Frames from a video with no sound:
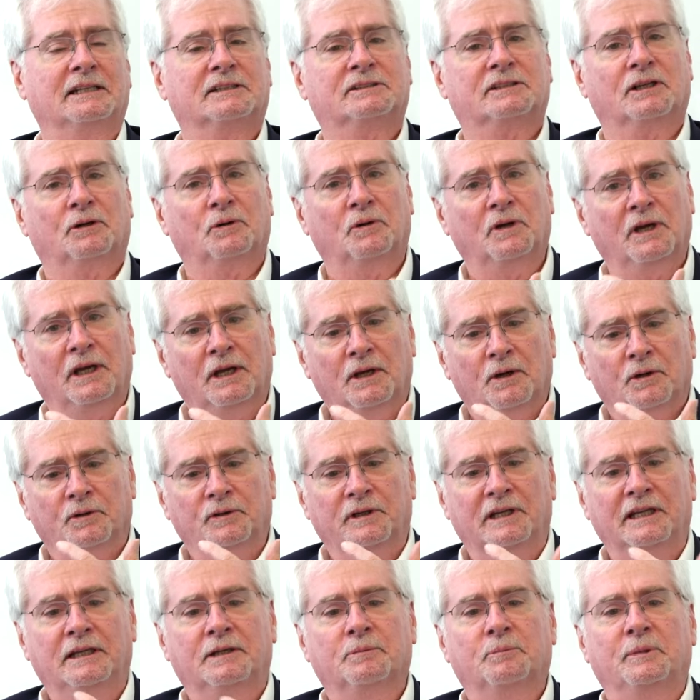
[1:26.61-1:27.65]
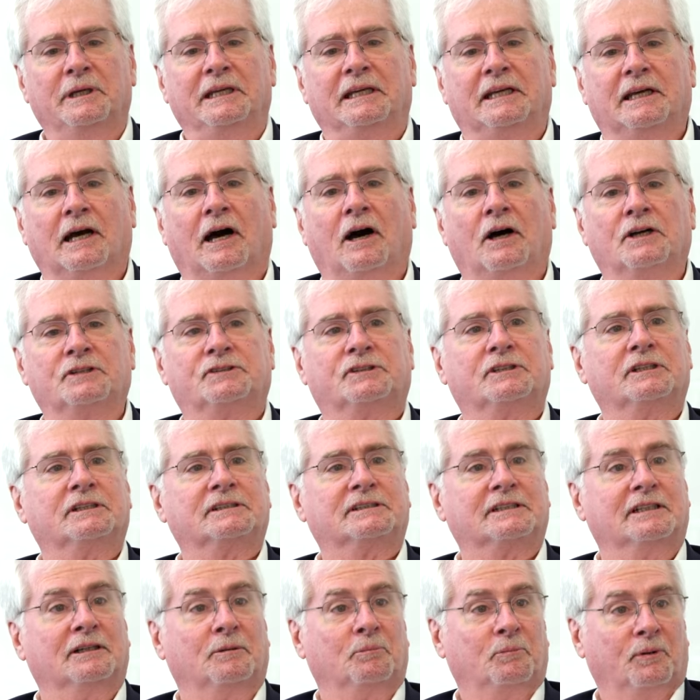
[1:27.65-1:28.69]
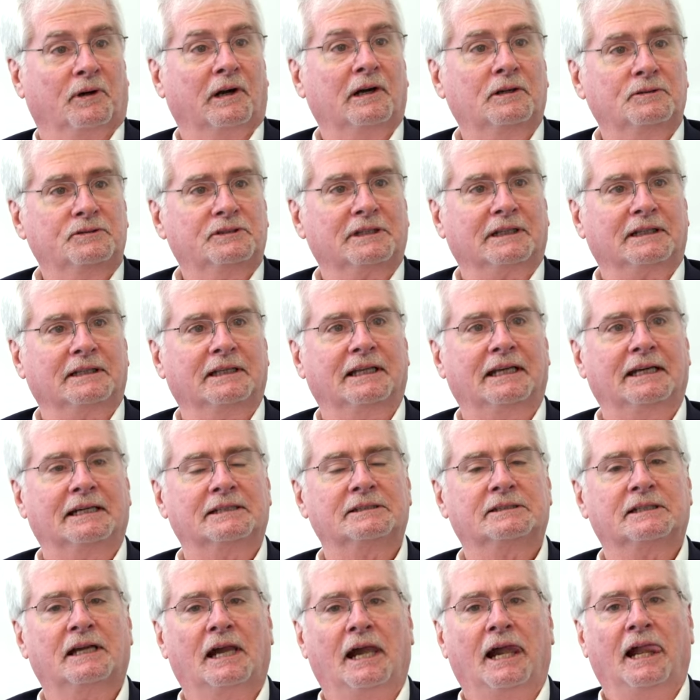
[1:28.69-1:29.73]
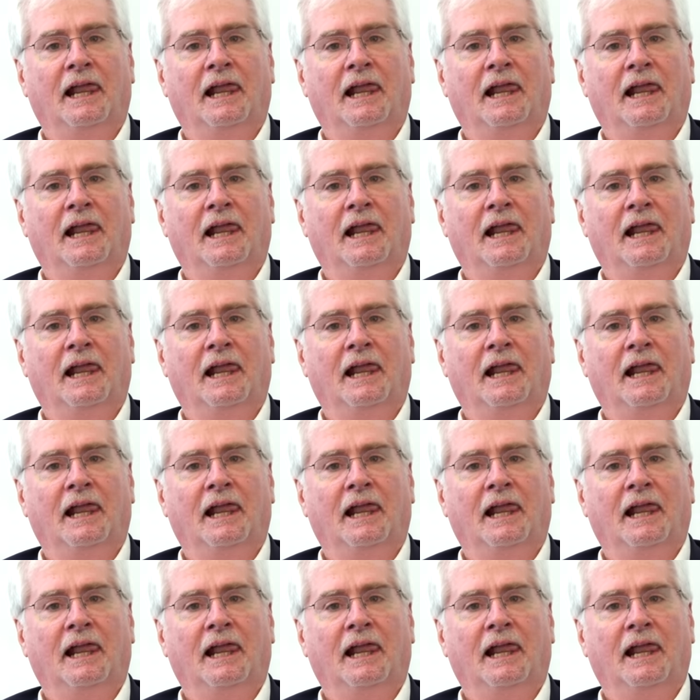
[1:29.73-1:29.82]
So we need to be cautious in approaching this.